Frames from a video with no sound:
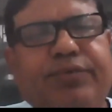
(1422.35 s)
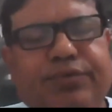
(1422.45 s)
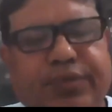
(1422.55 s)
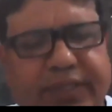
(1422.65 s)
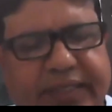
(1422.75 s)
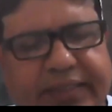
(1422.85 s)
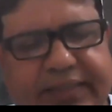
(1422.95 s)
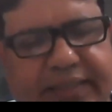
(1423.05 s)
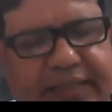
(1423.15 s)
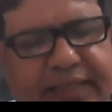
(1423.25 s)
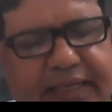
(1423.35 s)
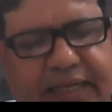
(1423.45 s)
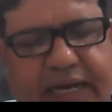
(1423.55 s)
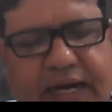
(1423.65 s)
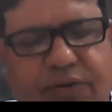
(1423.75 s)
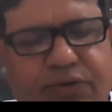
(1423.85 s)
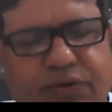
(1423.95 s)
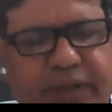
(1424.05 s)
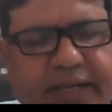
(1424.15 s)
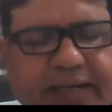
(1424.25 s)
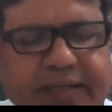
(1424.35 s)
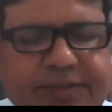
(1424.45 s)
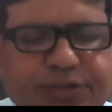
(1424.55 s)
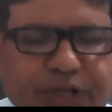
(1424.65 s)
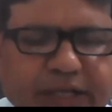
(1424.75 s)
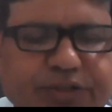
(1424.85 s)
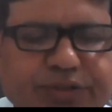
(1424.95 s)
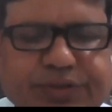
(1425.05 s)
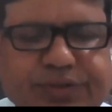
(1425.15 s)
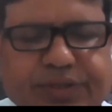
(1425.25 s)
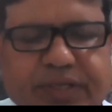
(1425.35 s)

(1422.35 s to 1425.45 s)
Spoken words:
to learn how to make a distinction